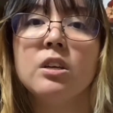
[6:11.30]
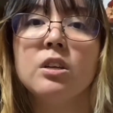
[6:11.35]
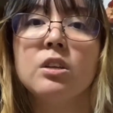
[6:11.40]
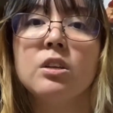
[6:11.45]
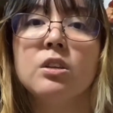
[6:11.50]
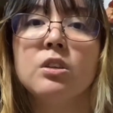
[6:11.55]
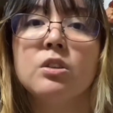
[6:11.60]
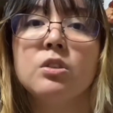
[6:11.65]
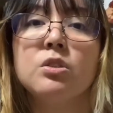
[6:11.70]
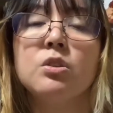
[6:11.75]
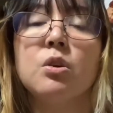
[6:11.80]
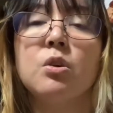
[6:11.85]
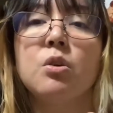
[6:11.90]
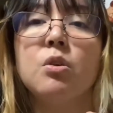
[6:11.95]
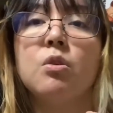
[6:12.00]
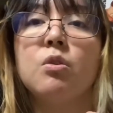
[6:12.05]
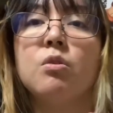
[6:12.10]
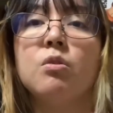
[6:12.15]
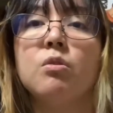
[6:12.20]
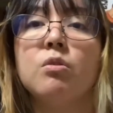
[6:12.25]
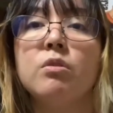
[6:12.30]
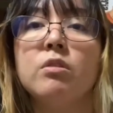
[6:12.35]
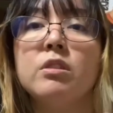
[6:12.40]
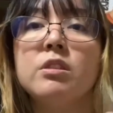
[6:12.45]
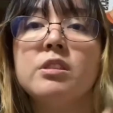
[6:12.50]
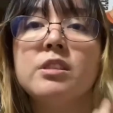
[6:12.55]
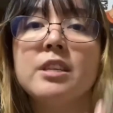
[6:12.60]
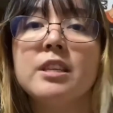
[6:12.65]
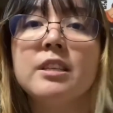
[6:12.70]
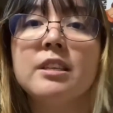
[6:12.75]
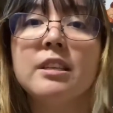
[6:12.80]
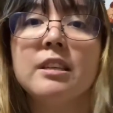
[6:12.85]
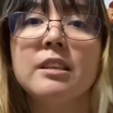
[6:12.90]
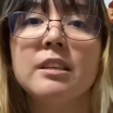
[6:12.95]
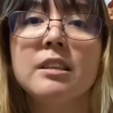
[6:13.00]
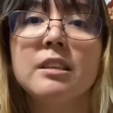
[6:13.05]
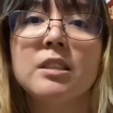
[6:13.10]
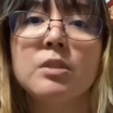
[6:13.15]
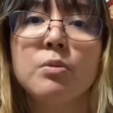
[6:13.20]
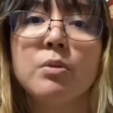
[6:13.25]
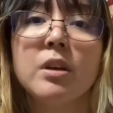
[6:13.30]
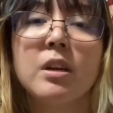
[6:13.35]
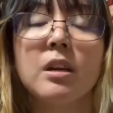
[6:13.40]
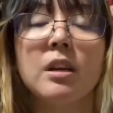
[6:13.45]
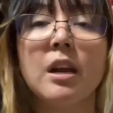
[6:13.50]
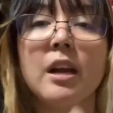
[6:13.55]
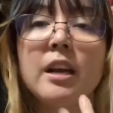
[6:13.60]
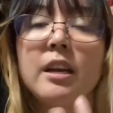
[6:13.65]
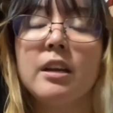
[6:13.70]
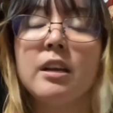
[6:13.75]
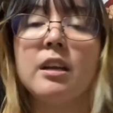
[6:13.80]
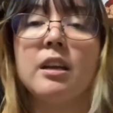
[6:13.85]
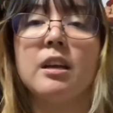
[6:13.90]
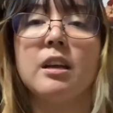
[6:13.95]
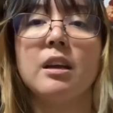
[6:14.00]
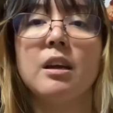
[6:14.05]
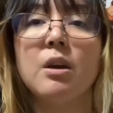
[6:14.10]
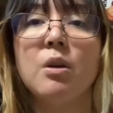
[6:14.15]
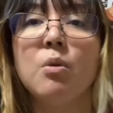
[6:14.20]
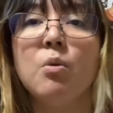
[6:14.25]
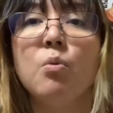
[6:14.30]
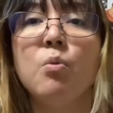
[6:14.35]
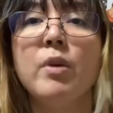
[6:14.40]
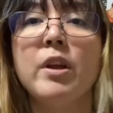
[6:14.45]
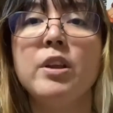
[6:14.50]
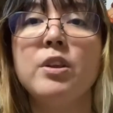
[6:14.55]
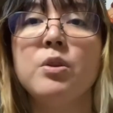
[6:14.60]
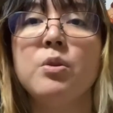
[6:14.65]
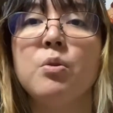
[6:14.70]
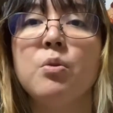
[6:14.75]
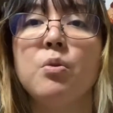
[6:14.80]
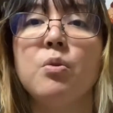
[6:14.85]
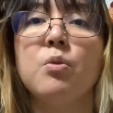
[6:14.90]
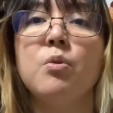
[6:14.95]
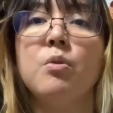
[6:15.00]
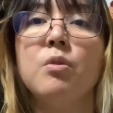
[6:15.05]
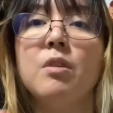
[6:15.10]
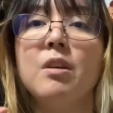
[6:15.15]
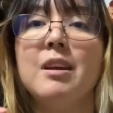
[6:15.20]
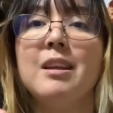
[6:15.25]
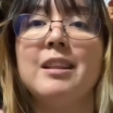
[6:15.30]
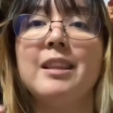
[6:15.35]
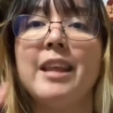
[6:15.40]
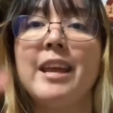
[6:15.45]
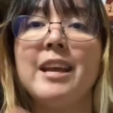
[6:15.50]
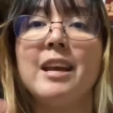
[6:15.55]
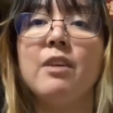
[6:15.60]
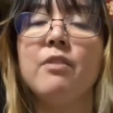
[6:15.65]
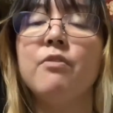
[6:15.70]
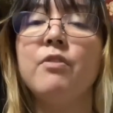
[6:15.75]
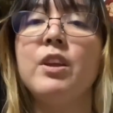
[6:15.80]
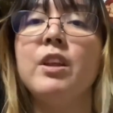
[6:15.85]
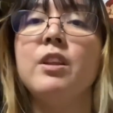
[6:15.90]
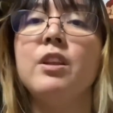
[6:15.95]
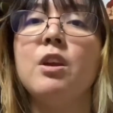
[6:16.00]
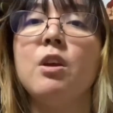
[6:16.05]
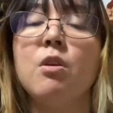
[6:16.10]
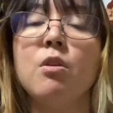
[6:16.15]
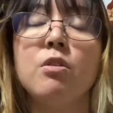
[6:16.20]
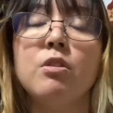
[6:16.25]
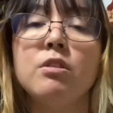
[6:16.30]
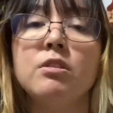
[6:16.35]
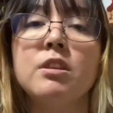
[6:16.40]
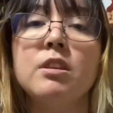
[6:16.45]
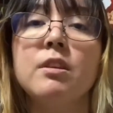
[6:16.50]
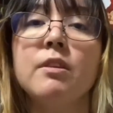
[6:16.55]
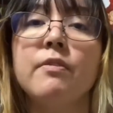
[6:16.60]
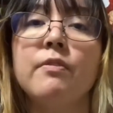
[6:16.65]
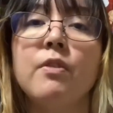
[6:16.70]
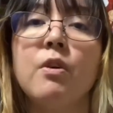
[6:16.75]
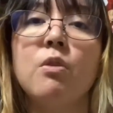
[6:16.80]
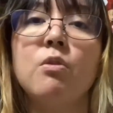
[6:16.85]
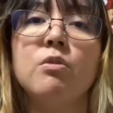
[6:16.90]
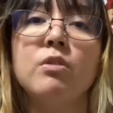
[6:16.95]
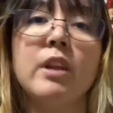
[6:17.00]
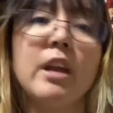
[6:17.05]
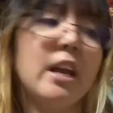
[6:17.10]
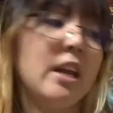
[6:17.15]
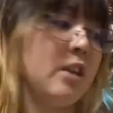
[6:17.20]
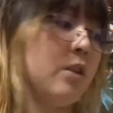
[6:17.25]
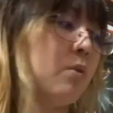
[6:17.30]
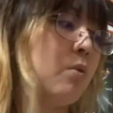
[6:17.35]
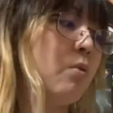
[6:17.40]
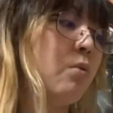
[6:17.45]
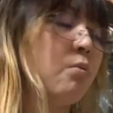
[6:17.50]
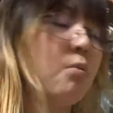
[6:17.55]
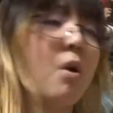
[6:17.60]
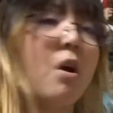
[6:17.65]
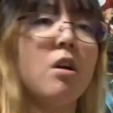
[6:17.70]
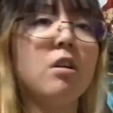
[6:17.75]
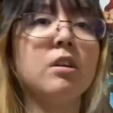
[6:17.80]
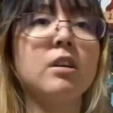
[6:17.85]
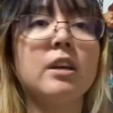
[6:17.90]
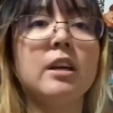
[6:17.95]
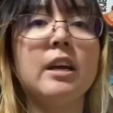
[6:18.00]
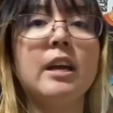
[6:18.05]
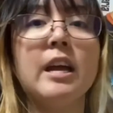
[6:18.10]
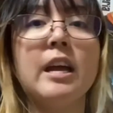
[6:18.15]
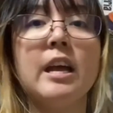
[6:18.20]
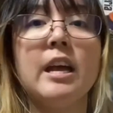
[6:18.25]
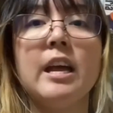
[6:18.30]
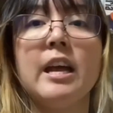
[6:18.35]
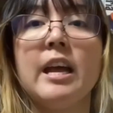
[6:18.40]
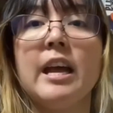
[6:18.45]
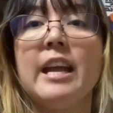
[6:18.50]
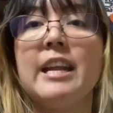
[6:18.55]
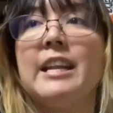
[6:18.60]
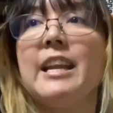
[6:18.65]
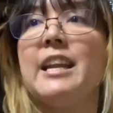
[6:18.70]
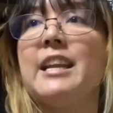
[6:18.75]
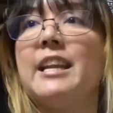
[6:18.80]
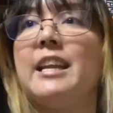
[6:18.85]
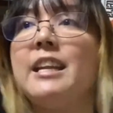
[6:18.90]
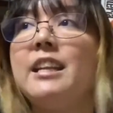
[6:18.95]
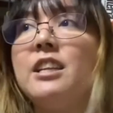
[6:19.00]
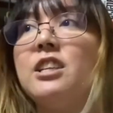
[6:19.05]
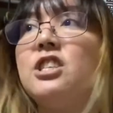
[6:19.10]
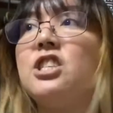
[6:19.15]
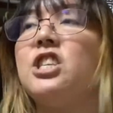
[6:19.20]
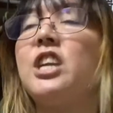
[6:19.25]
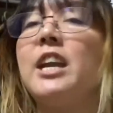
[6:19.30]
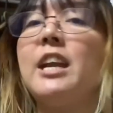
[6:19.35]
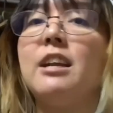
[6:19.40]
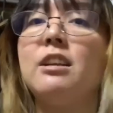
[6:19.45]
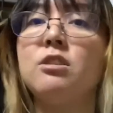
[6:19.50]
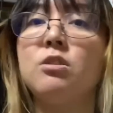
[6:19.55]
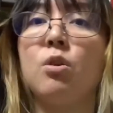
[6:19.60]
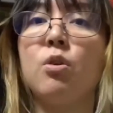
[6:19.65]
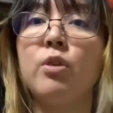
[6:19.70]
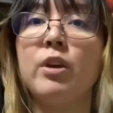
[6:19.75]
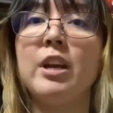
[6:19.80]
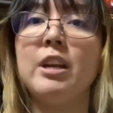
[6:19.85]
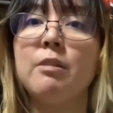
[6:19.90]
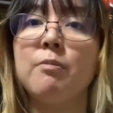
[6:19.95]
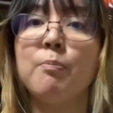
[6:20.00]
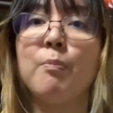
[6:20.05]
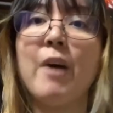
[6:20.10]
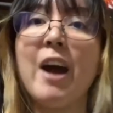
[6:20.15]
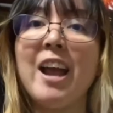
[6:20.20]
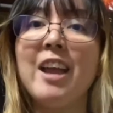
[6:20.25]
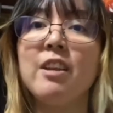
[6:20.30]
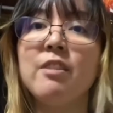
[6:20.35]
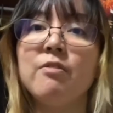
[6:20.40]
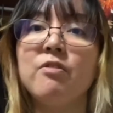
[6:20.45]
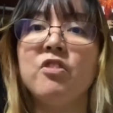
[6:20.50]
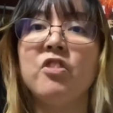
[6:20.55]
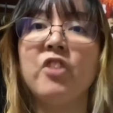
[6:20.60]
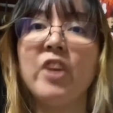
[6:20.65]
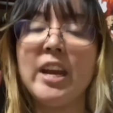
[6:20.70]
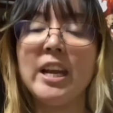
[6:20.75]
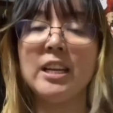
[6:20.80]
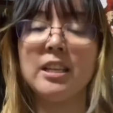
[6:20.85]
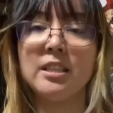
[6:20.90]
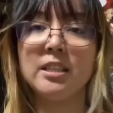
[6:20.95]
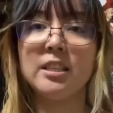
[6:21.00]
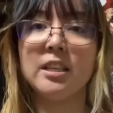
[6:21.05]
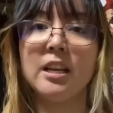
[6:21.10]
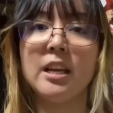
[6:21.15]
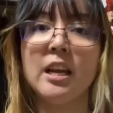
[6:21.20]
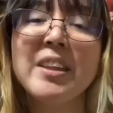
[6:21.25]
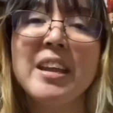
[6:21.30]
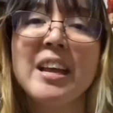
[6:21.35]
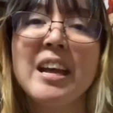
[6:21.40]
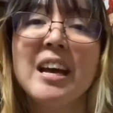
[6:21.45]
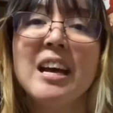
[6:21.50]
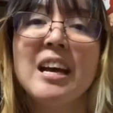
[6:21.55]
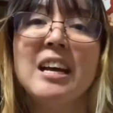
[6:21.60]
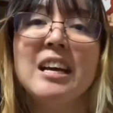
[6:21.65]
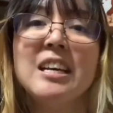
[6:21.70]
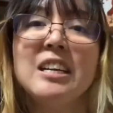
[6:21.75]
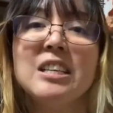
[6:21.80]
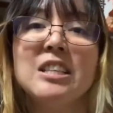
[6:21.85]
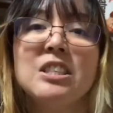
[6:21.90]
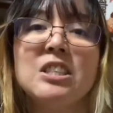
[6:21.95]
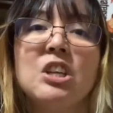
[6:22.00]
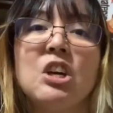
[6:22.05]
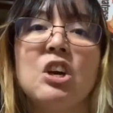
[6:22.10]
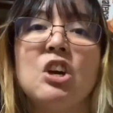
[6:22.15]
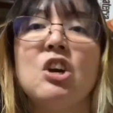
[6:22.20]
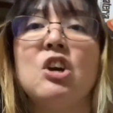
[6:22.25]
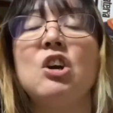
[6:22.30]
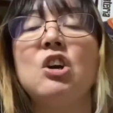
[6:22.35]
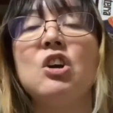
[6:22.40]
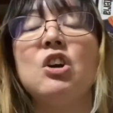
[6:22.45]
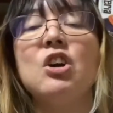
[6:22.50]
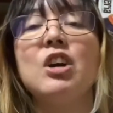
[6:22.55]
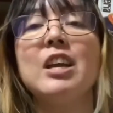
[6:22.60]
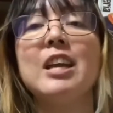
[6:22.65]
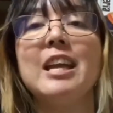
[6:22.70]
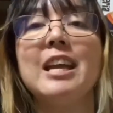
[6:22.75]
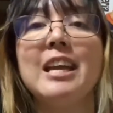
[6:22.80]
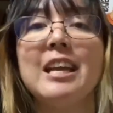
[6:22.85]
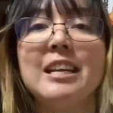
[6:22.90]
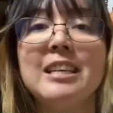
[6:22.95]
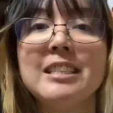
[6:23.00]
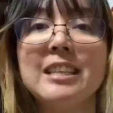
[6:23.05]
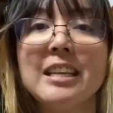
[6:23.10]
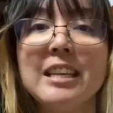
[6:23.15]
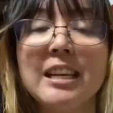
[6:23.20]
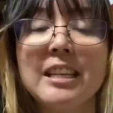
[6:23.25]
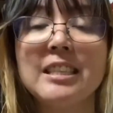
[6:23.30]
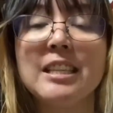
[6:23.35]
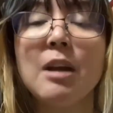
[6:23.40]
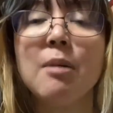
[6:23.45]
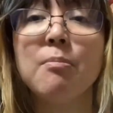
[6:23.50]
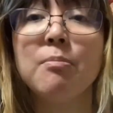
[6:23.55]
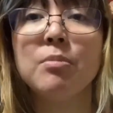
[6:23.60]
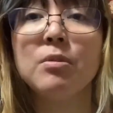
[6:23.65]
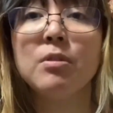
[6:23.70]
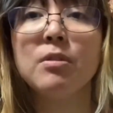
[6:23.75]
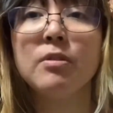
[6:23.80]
So jitters is where, like, when you take a video using your phone and you walk and then it shakes or it vibrates. So here's an example.